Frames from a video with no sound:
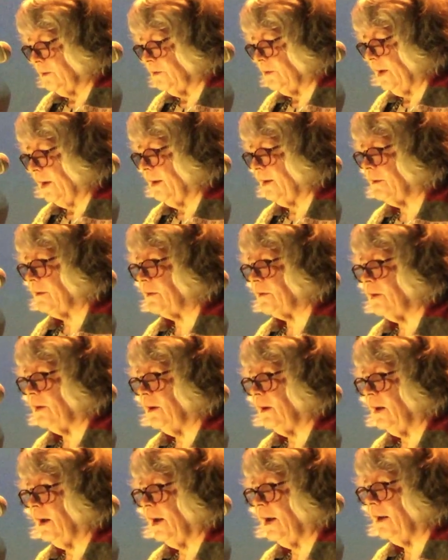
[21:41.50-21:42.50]

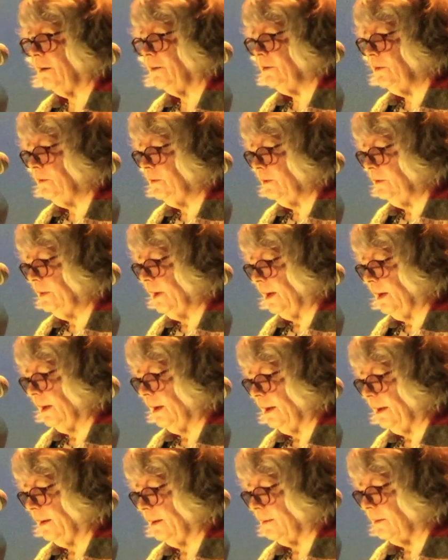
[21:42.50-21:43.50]
jackdaw, how did you
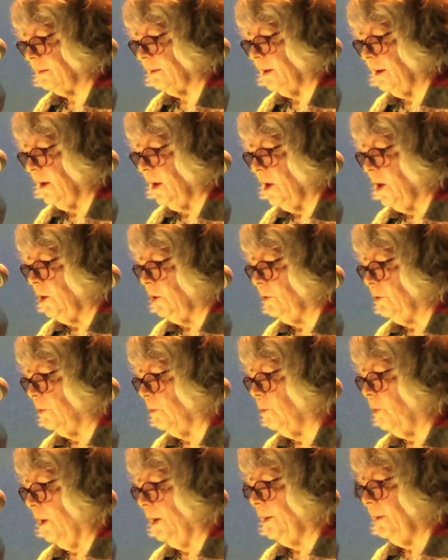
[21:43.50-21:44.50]
die? Your
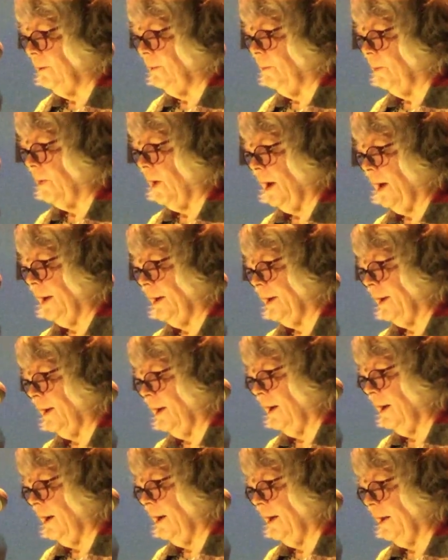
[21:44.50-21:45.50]
one bright
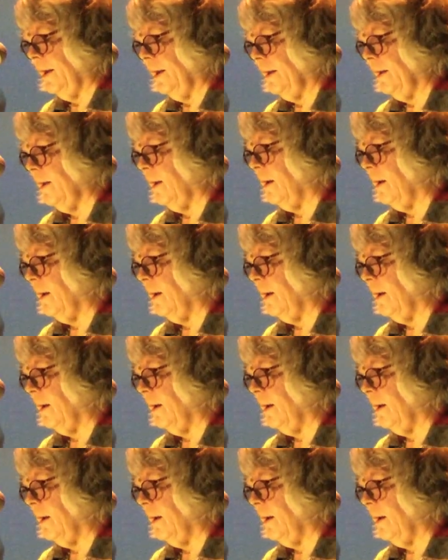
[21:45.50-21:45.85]
eye,